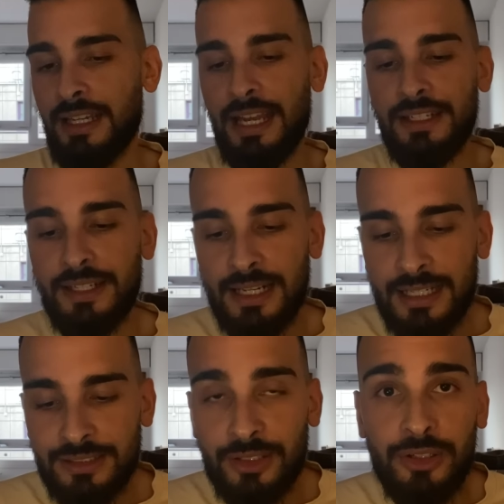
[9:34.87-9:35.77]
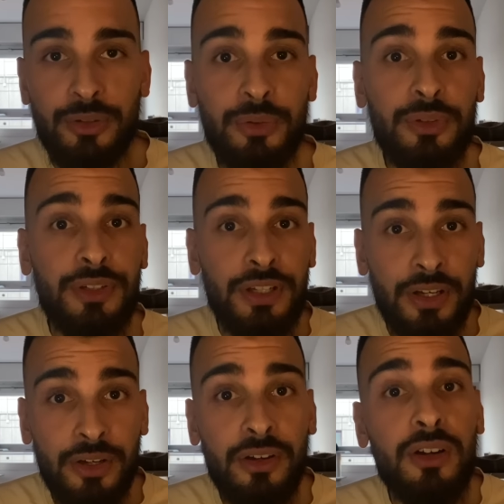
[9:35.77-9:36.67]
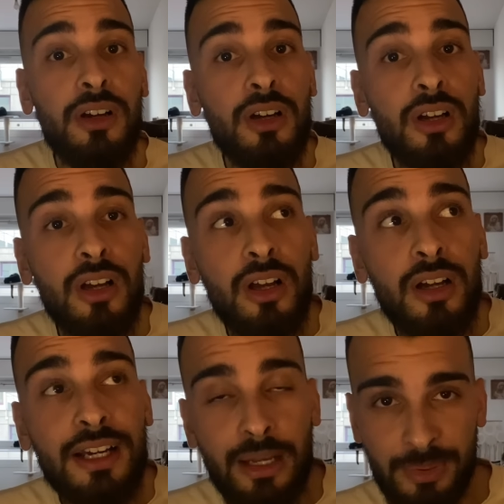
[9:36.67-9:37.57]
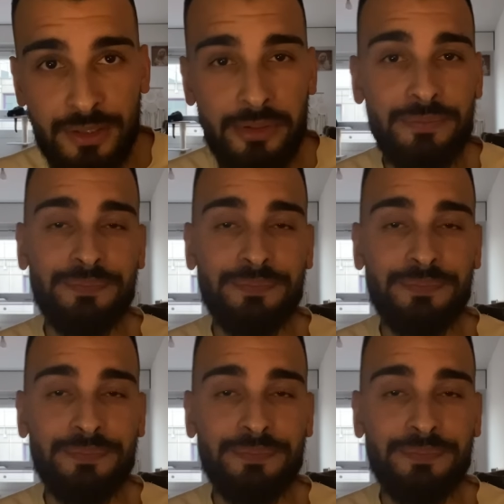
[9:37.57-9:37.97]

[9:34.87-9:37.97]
And the last clue, the capital.